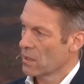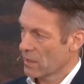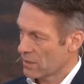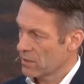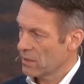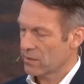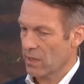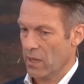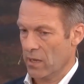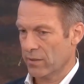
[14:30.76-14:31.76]
That's it.
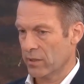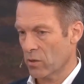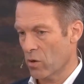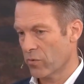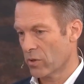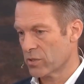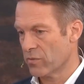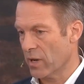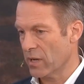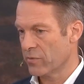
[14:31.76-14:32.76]
And I think overall
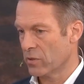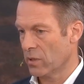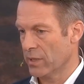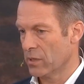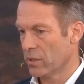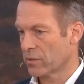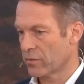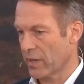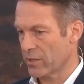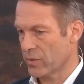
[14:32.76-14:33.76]
survival in a lot
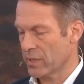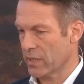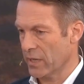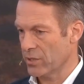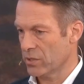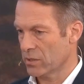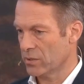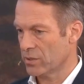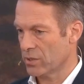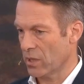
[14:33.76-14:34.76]
of cancer indications